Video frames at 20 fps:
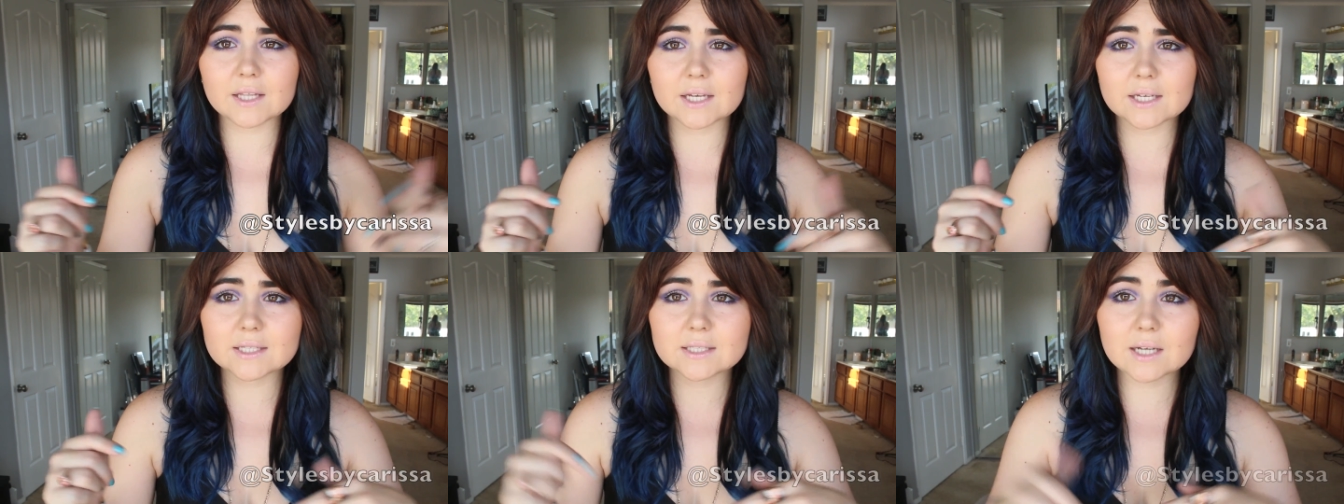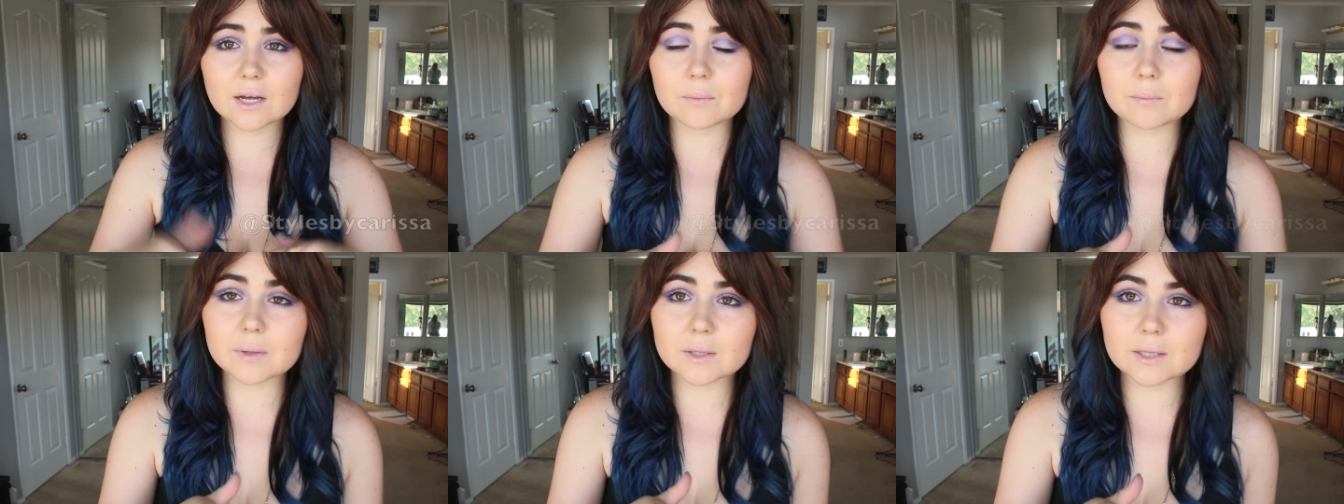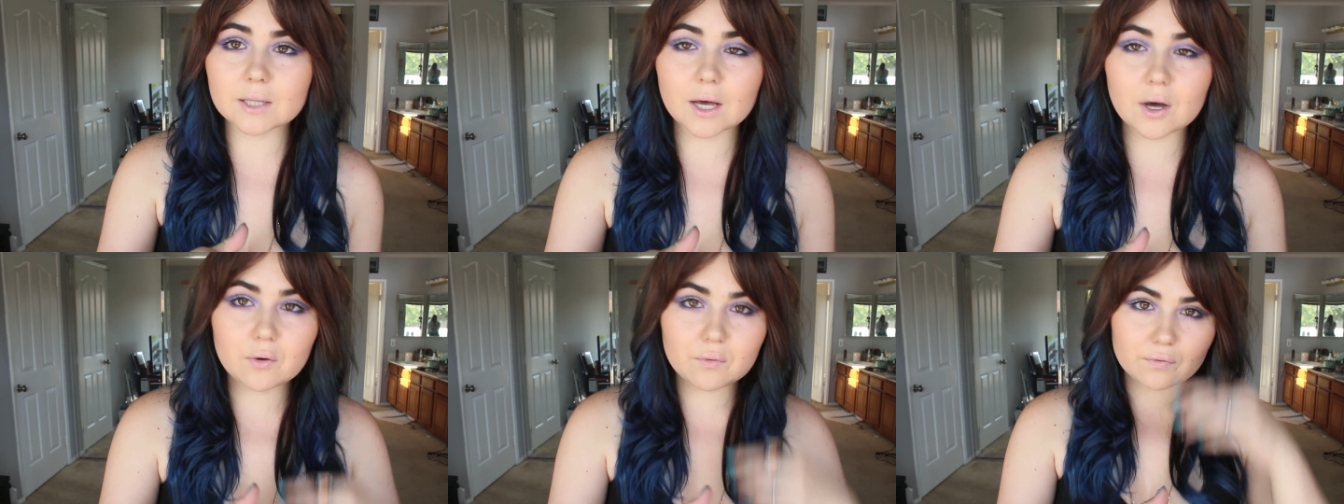links down
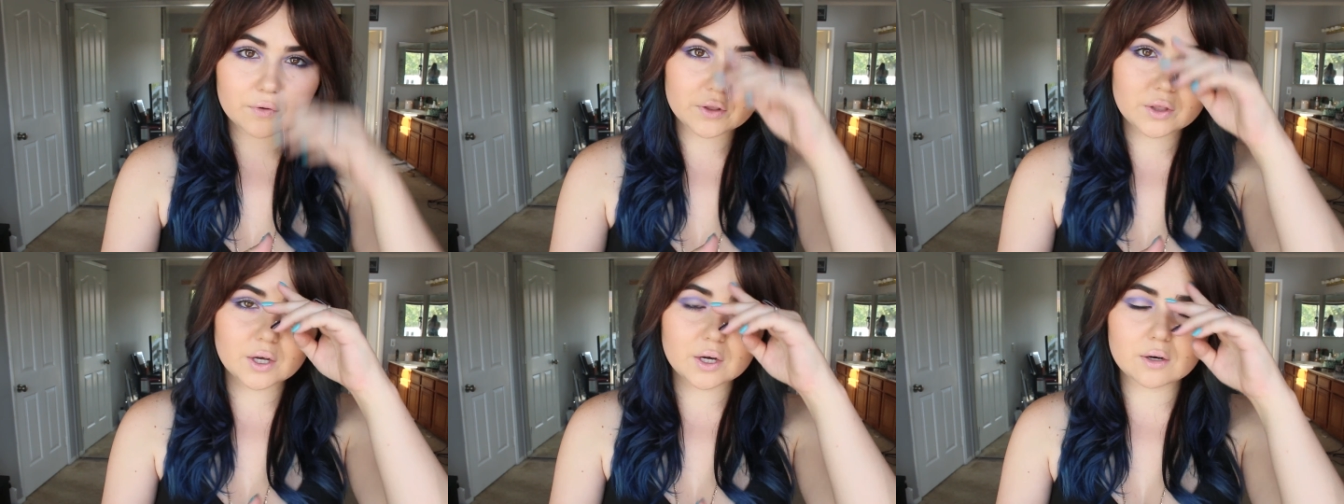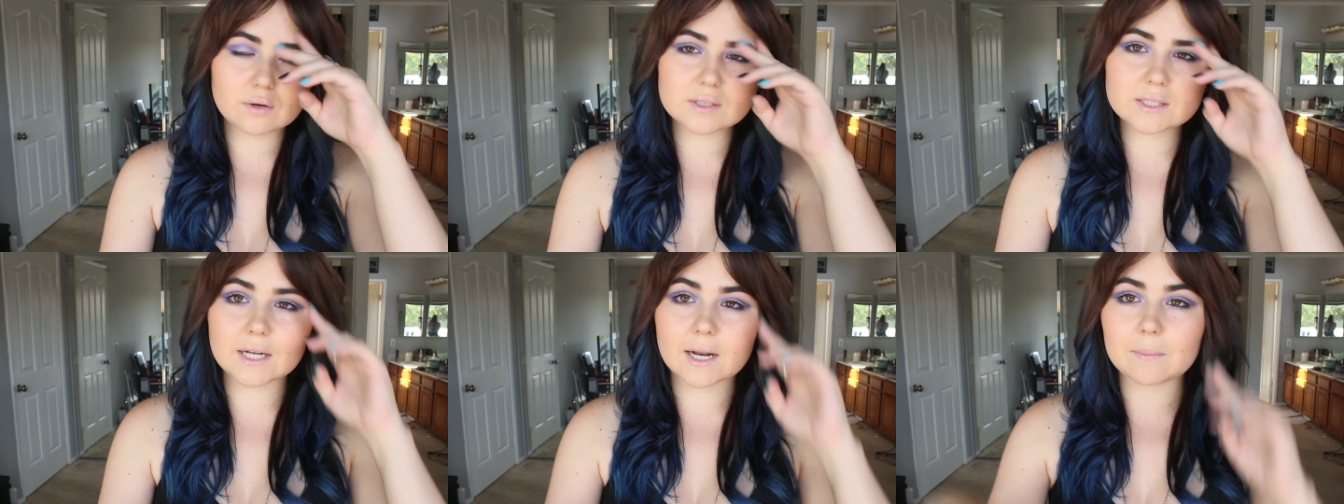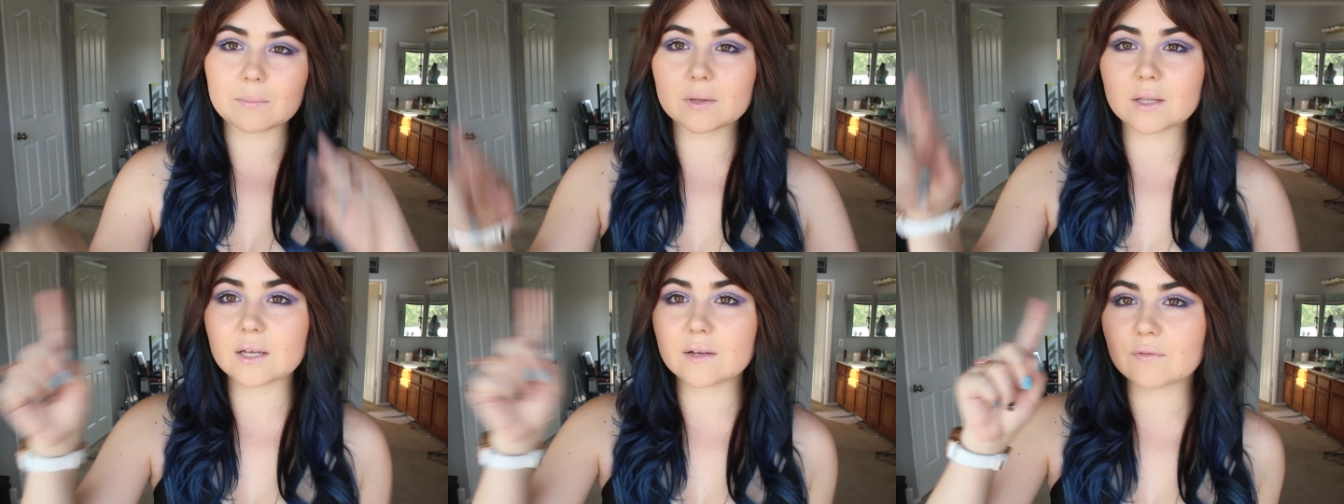below for those, and
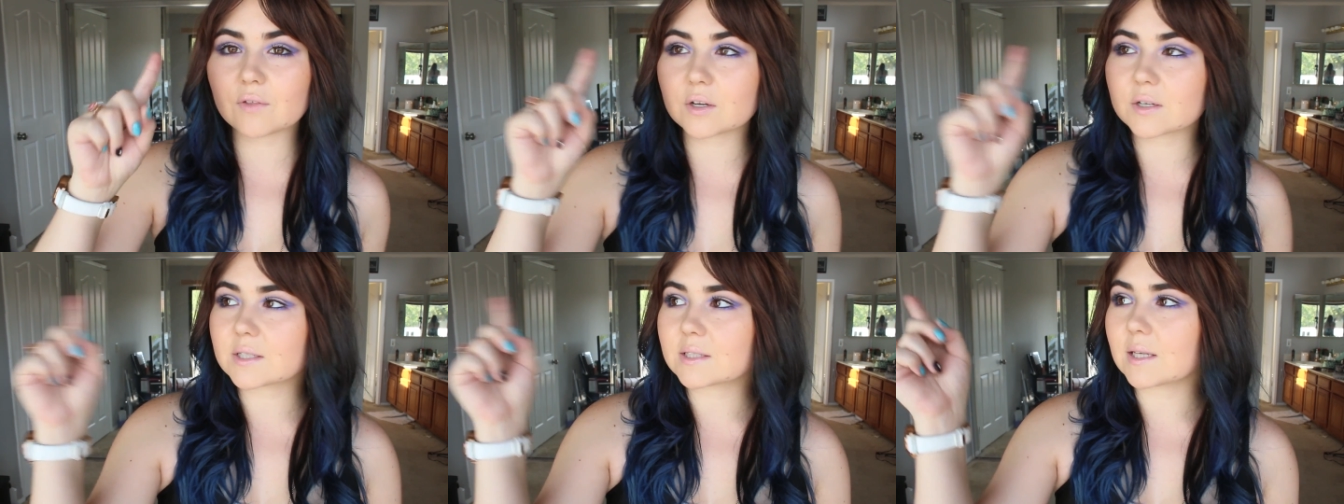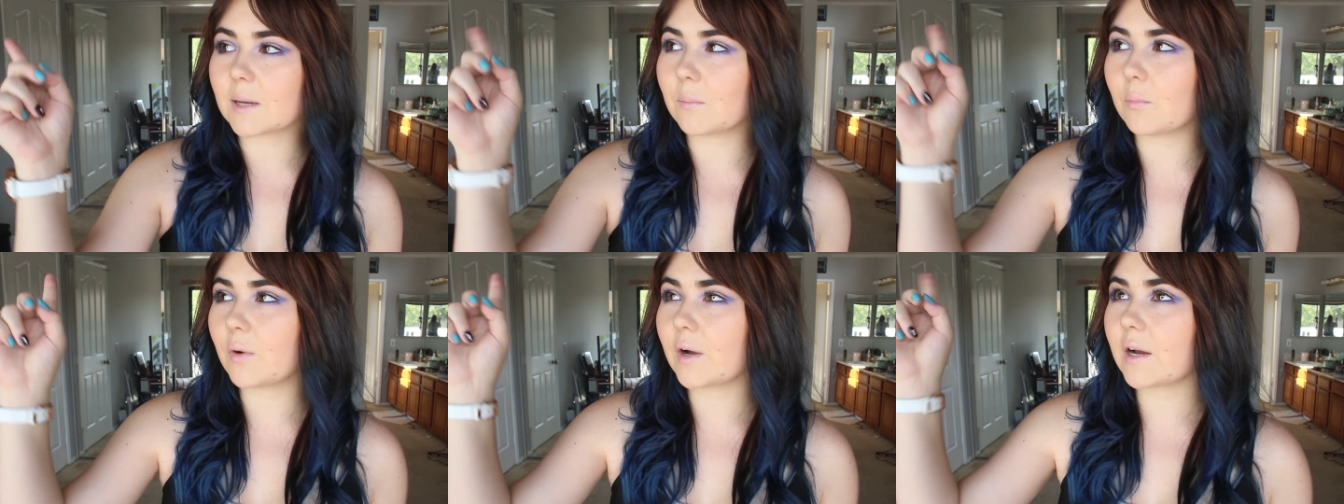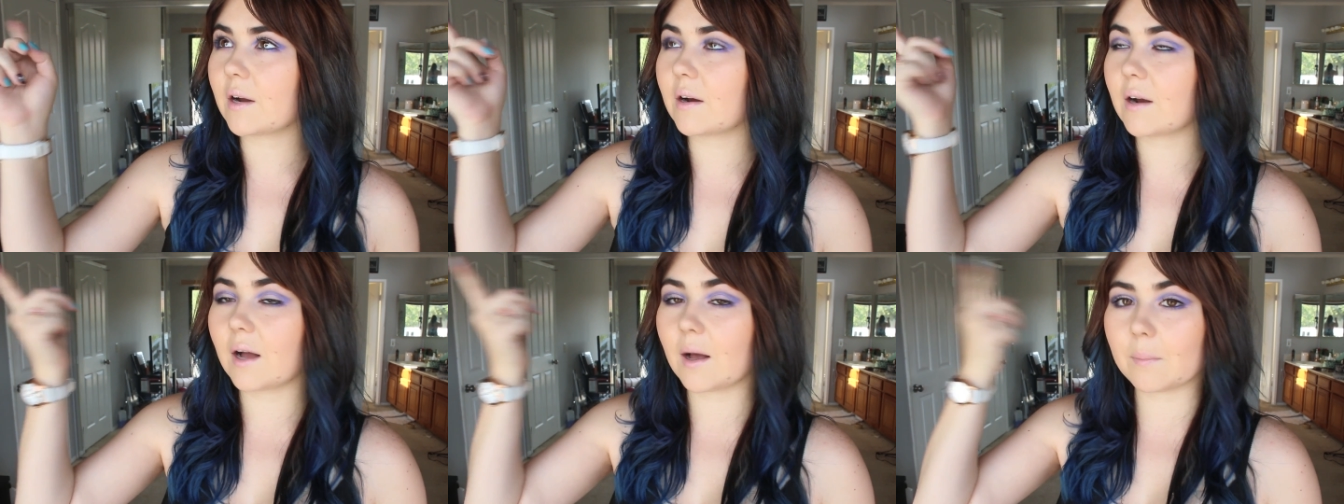I believe they're
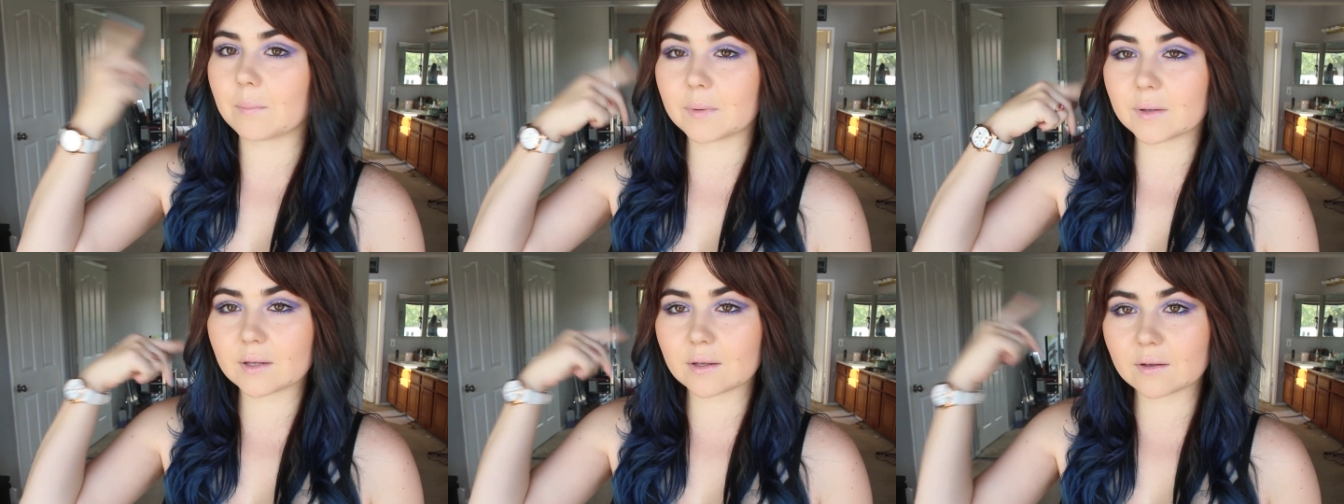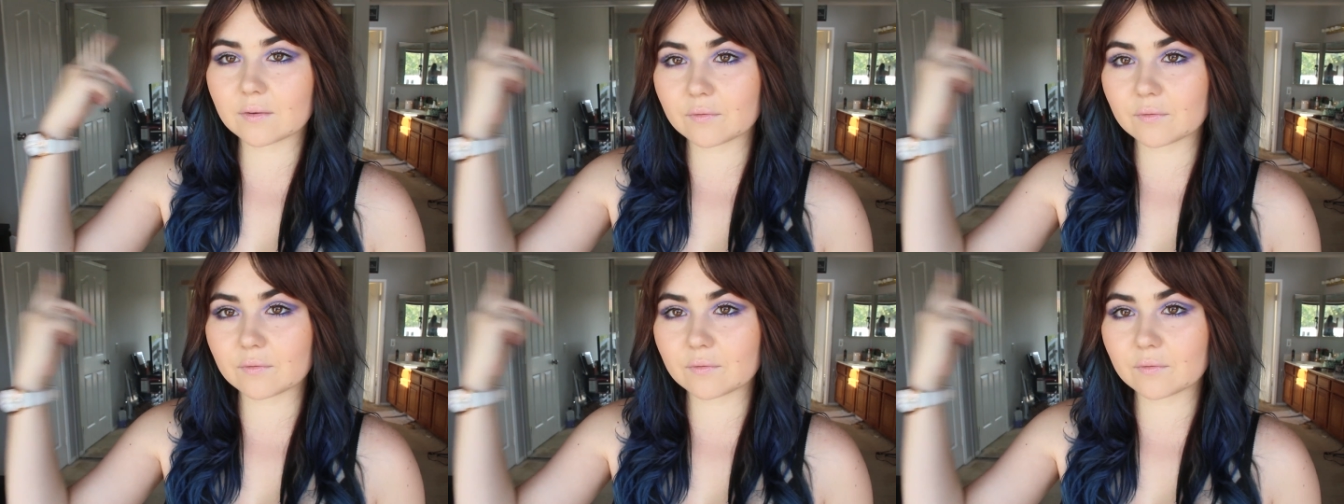somewhere up